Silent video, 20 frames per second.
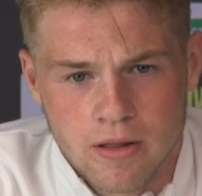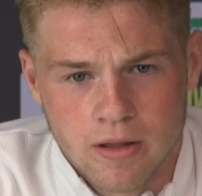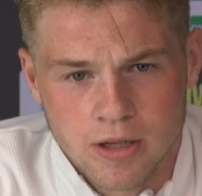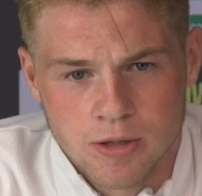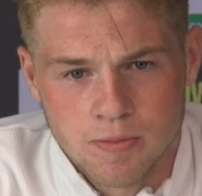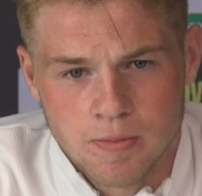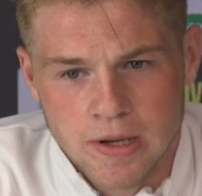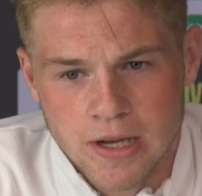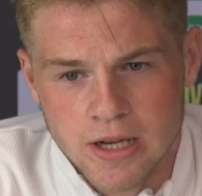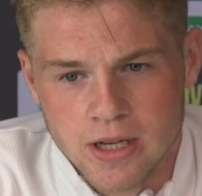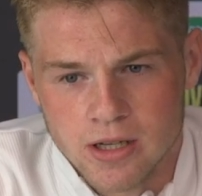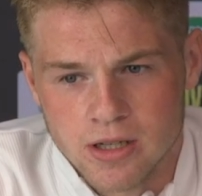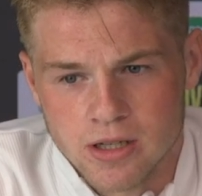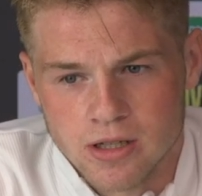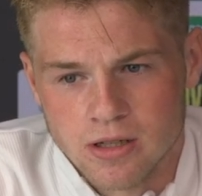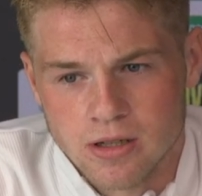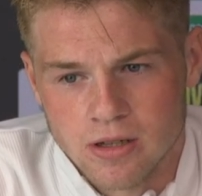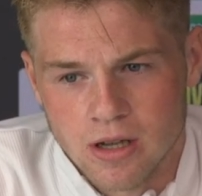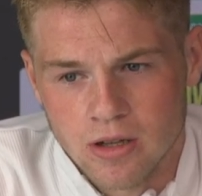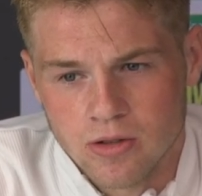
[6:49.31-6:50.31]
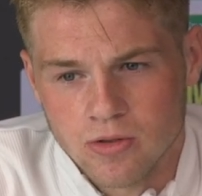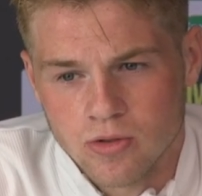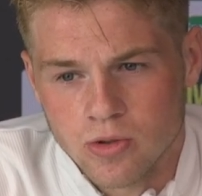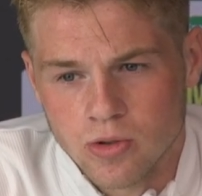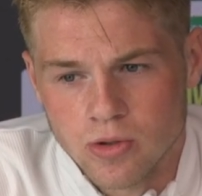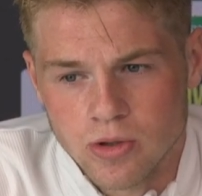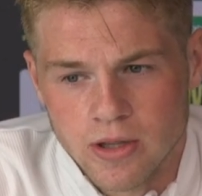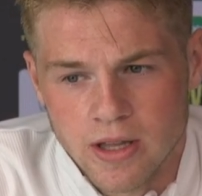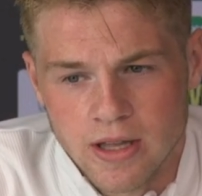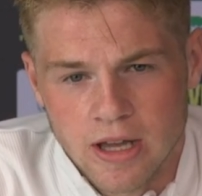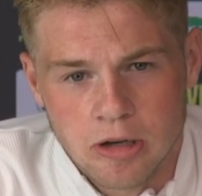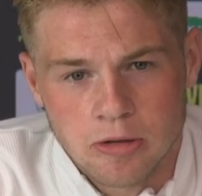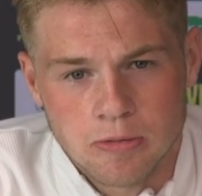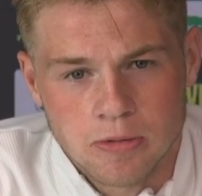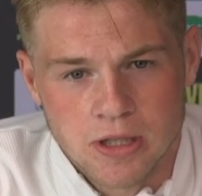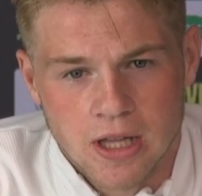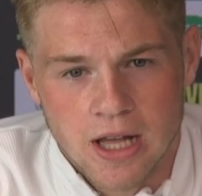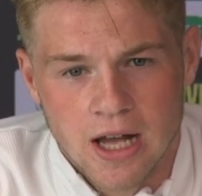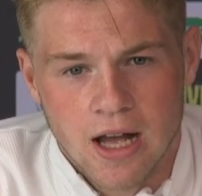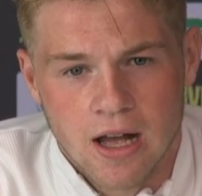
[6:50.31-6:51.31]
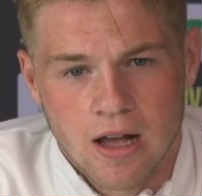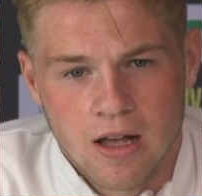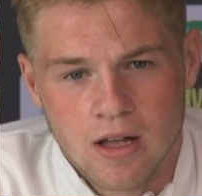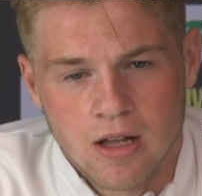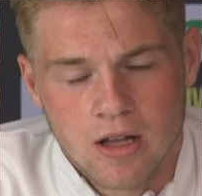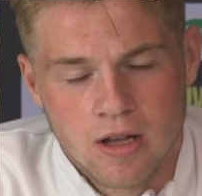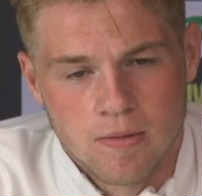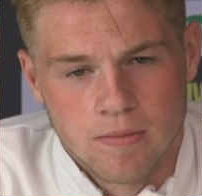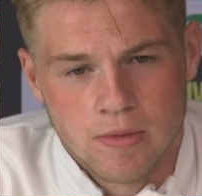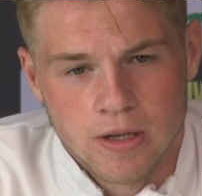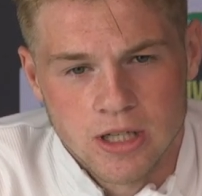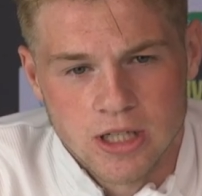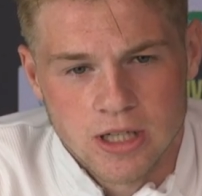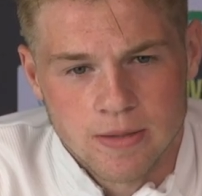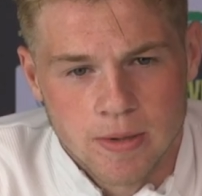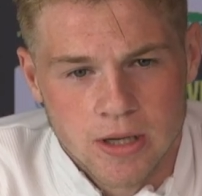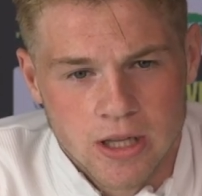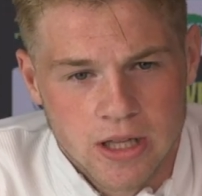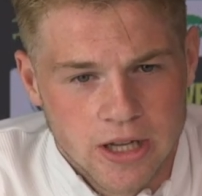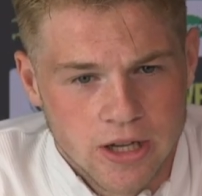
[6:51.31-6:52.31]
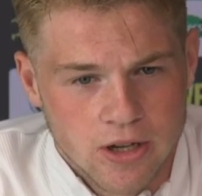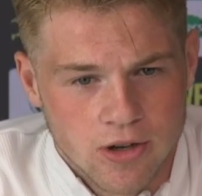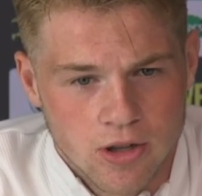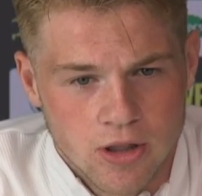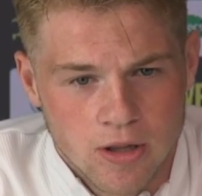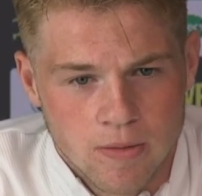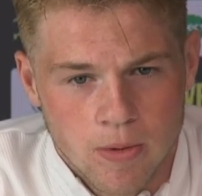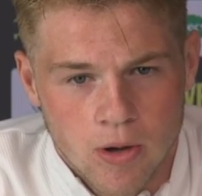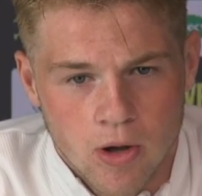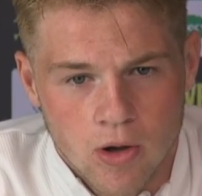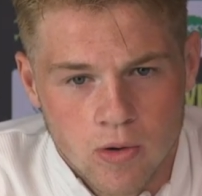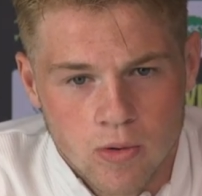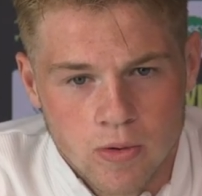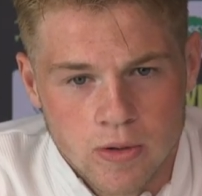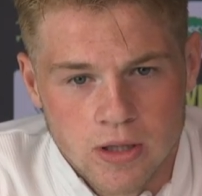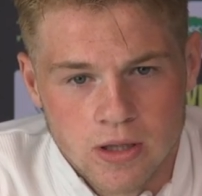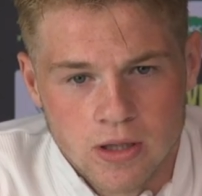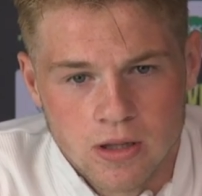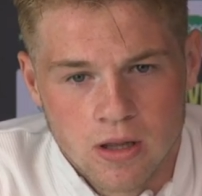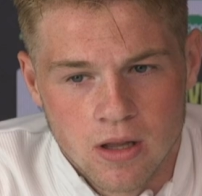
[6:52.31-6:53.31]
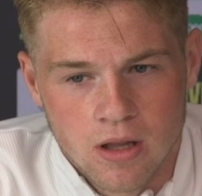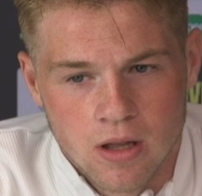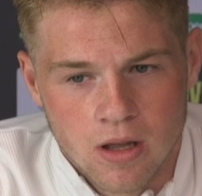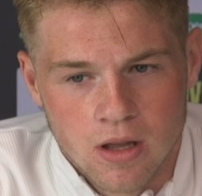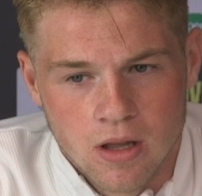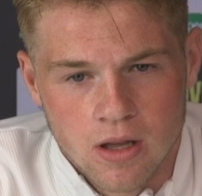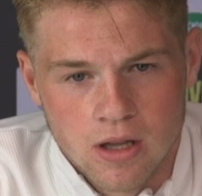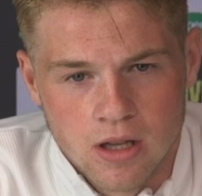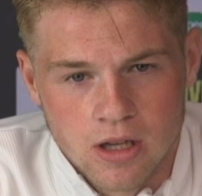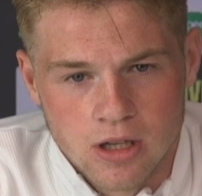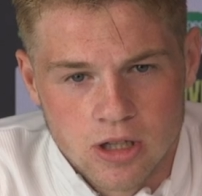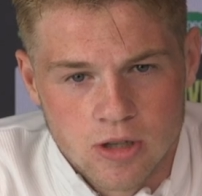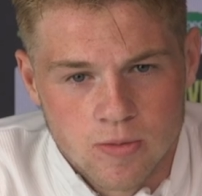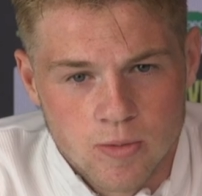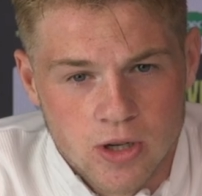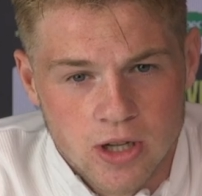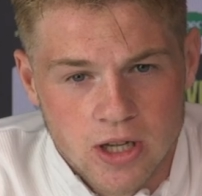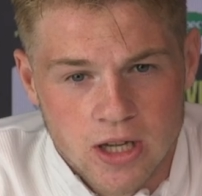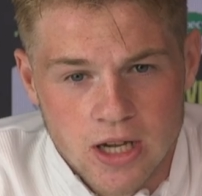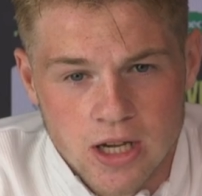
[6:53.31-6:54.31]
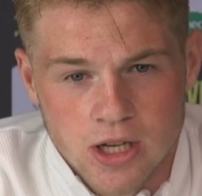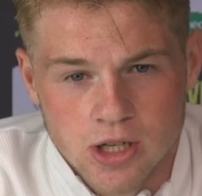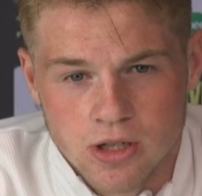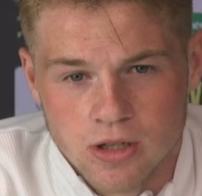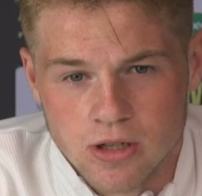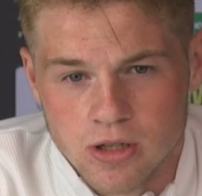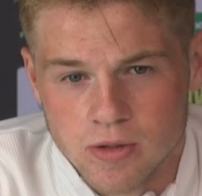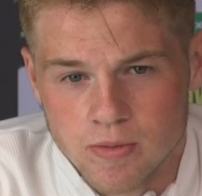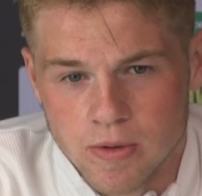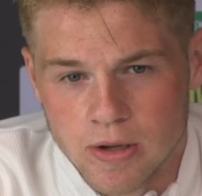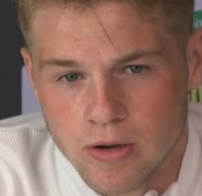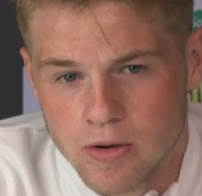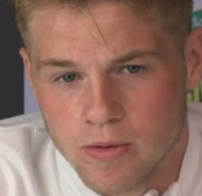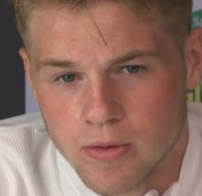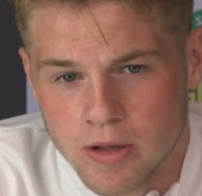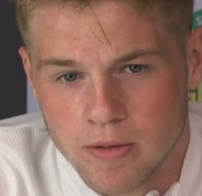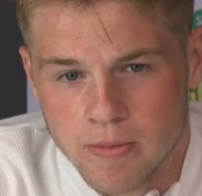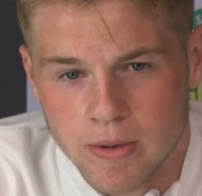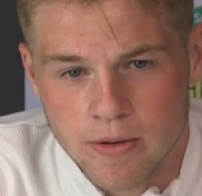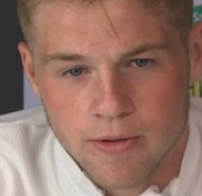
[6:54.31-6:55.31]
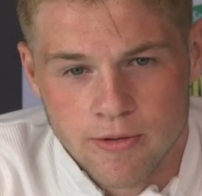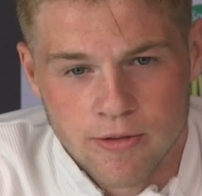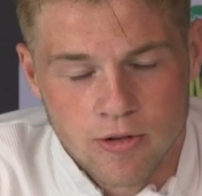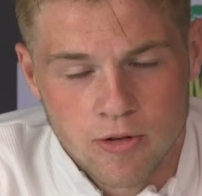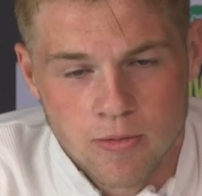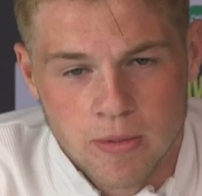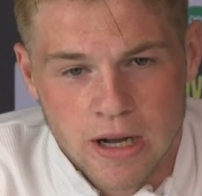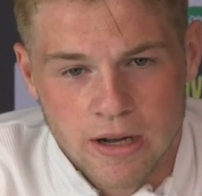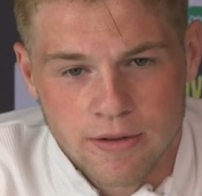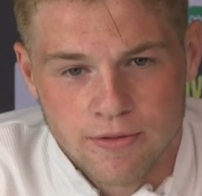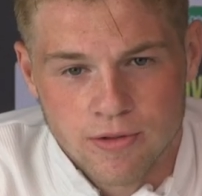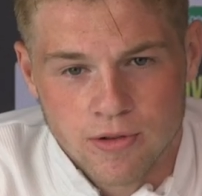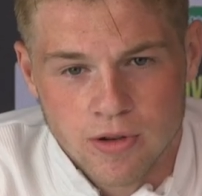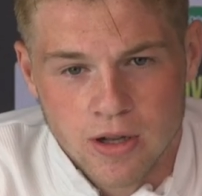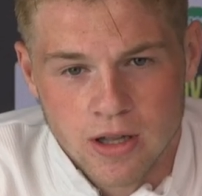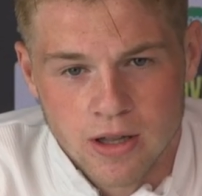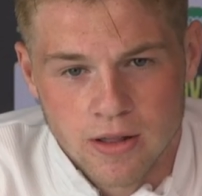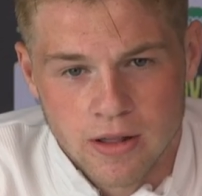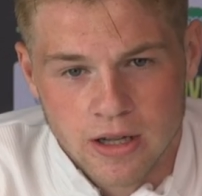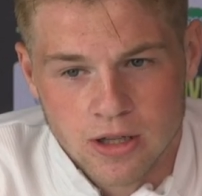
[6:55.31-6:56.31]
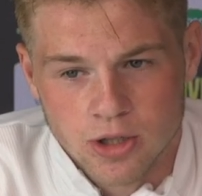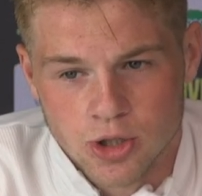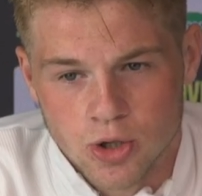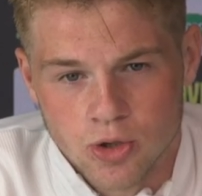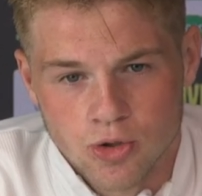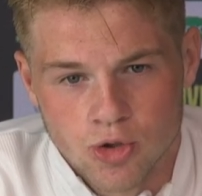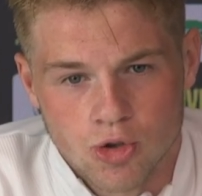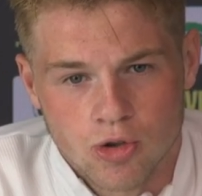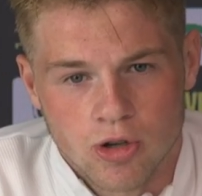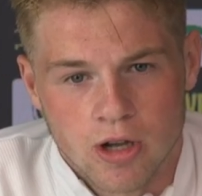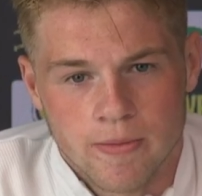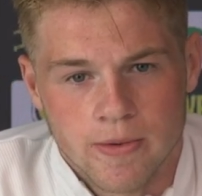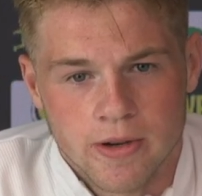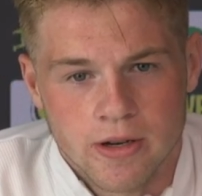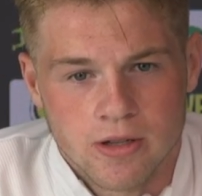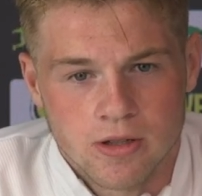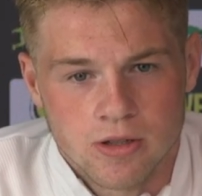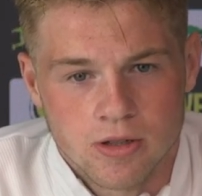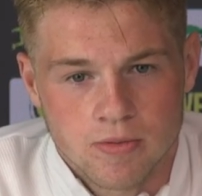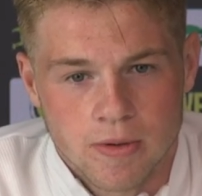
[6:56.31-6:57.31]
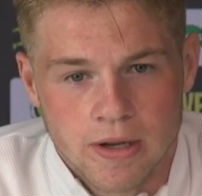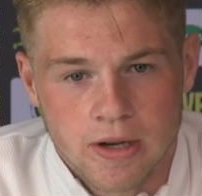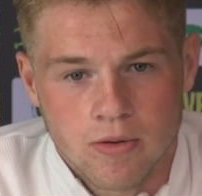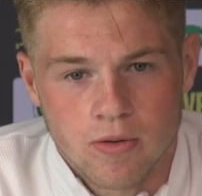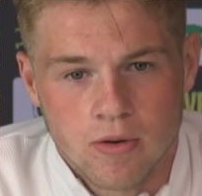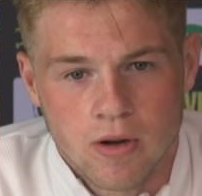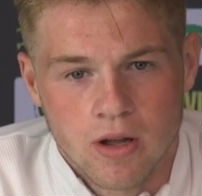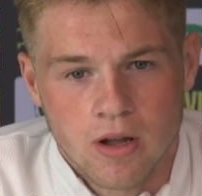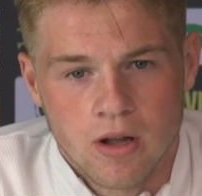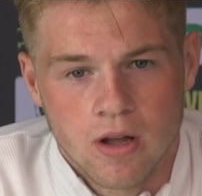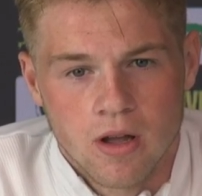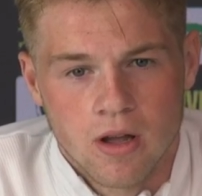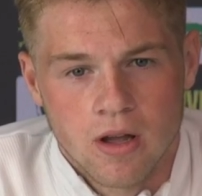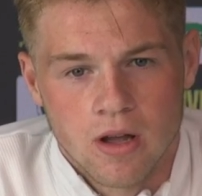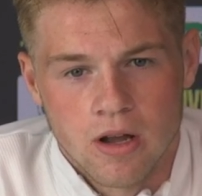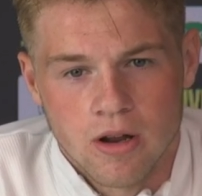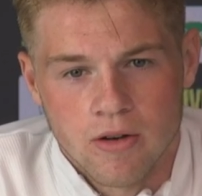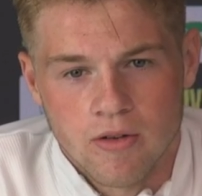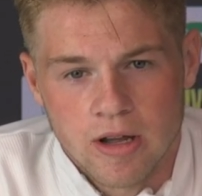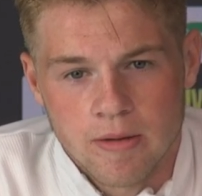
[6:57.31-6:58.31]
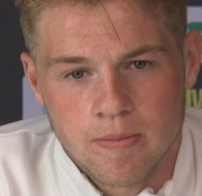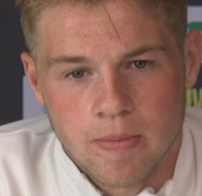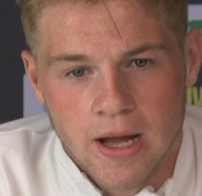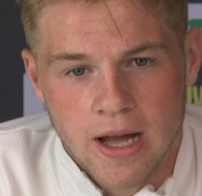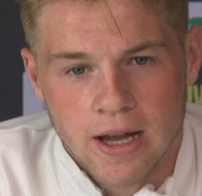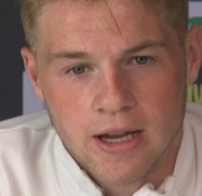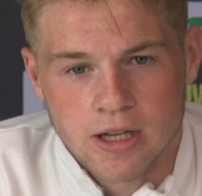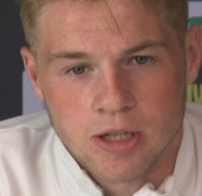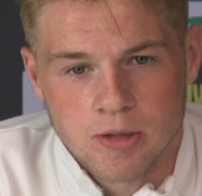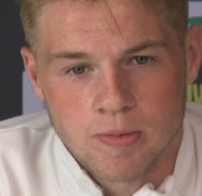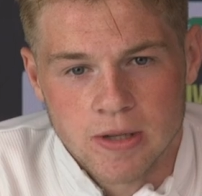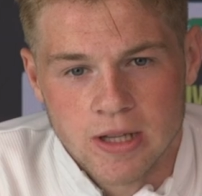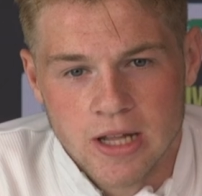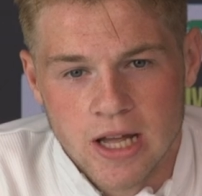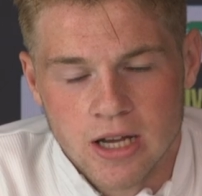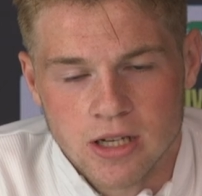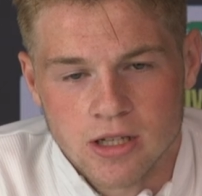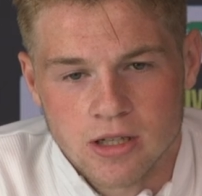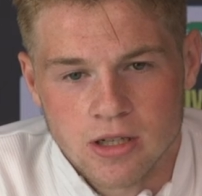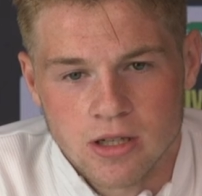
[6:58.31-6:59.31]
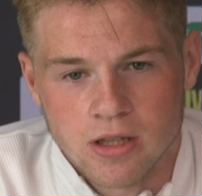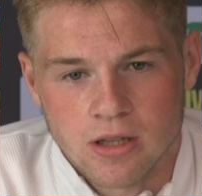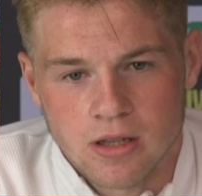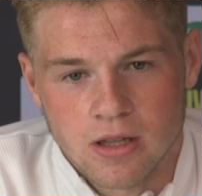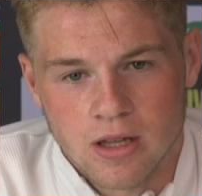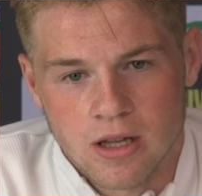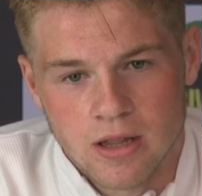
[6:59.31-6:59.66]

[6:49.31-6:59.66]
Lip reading: His pace alone helps that, but his ability on the ball and communication as well with a full back four. I think Jonjo coming in as well, the right back, has been excellent.